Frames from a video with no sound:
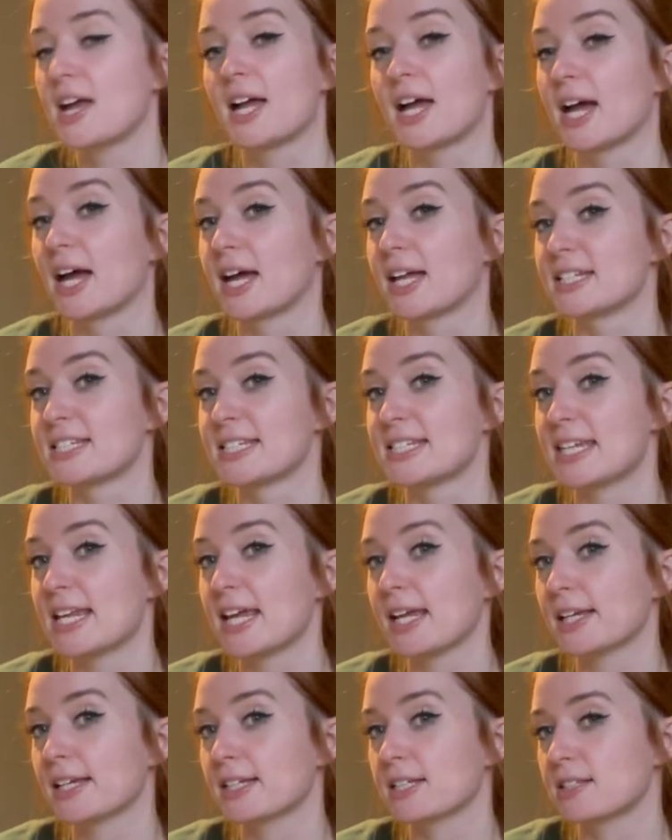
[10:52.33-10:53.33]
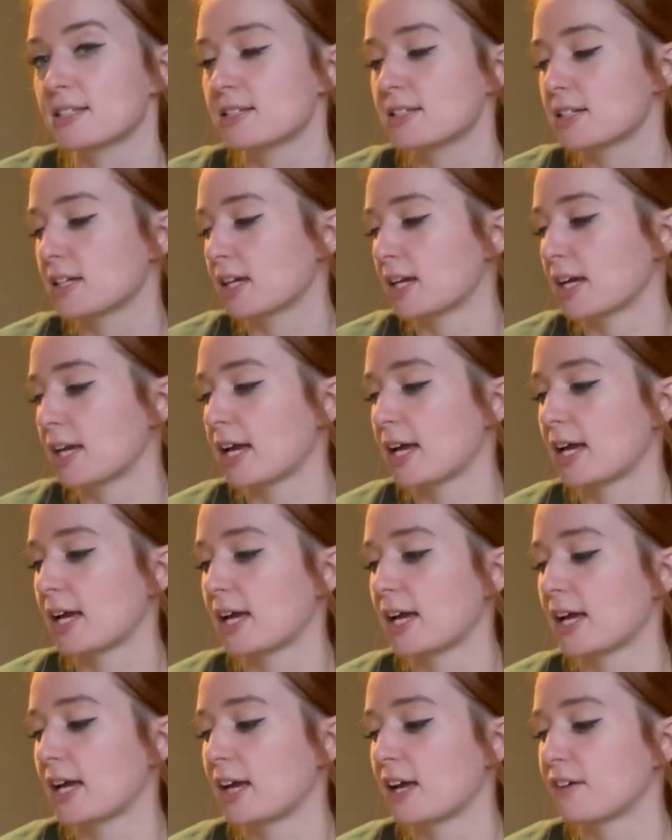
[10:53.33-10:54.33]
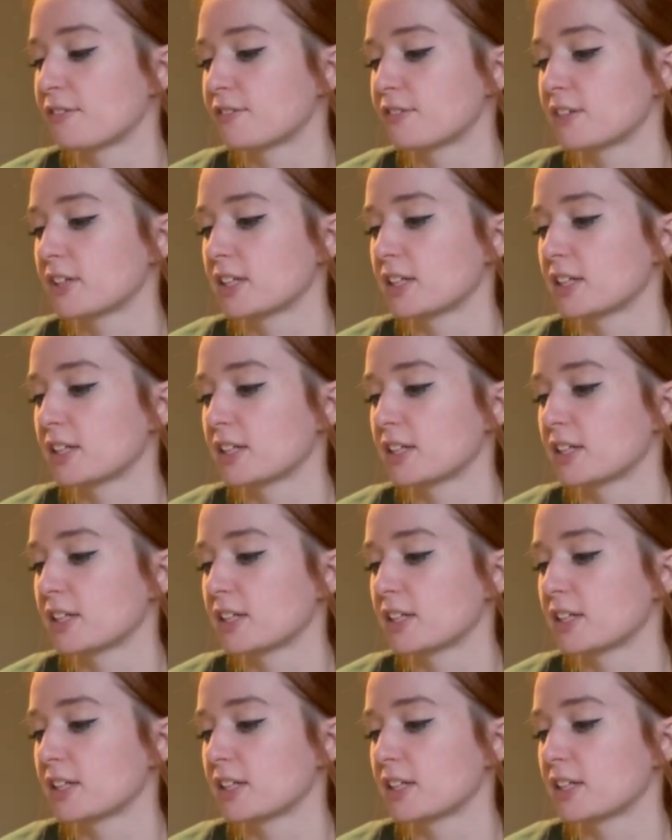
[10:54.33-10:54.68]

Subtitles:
And next I have,